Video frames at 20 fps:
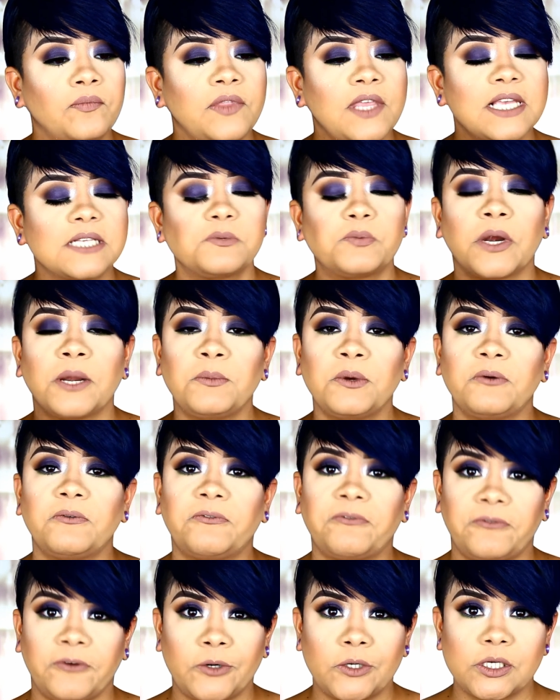this primer
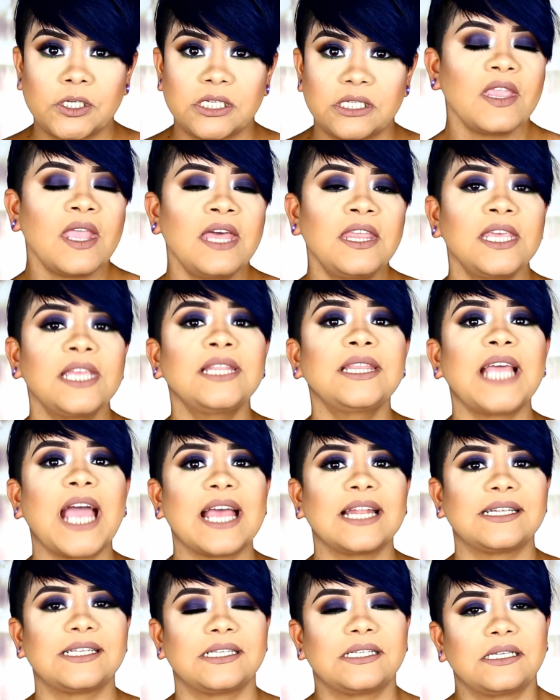first, I think
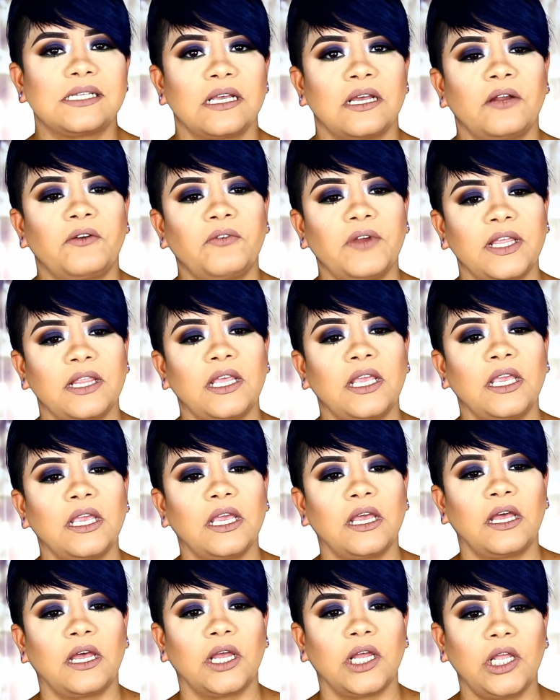that's a really
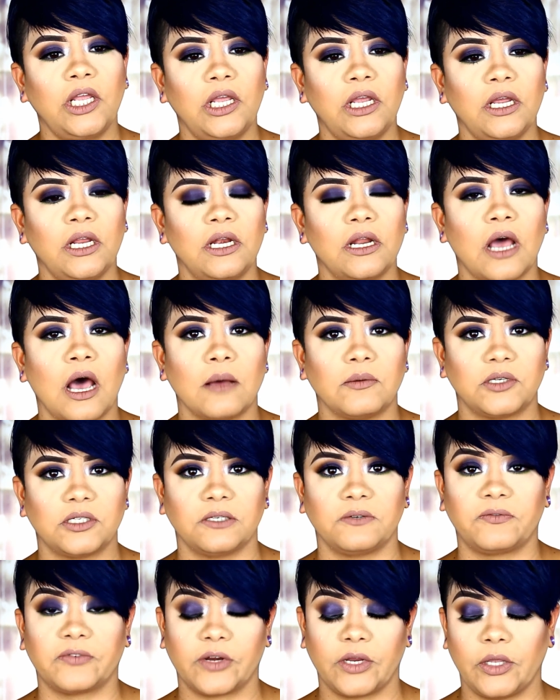good
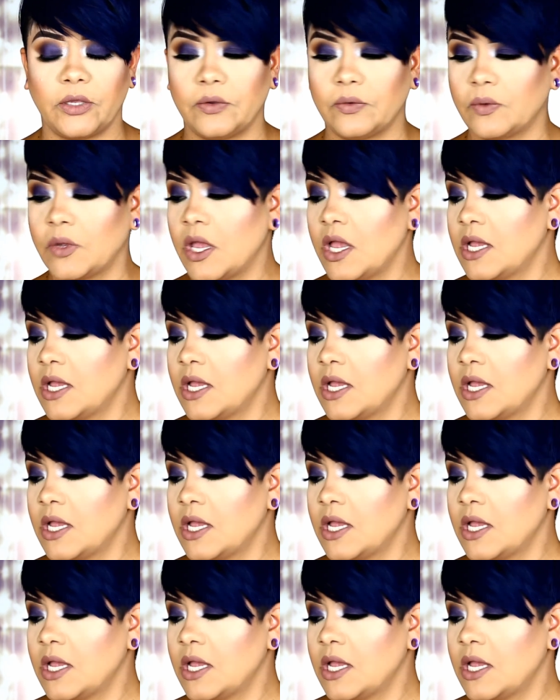option for you.